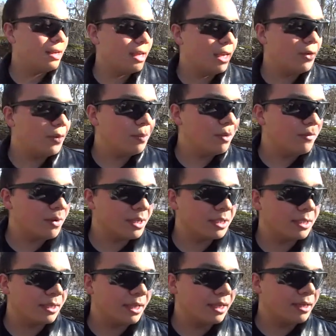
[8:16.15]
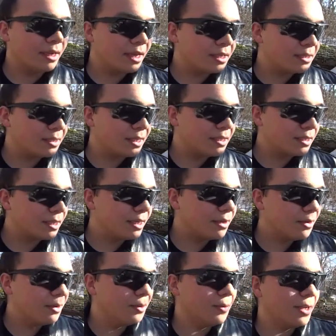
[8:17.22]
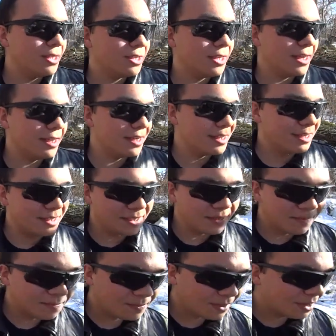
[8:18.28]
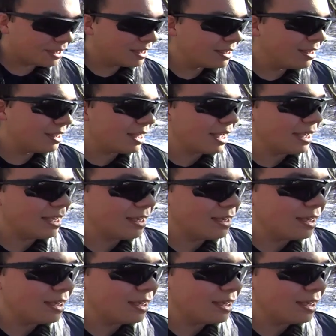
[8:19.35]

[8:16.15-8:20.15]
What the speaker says: Here we move on to the next listing, which is a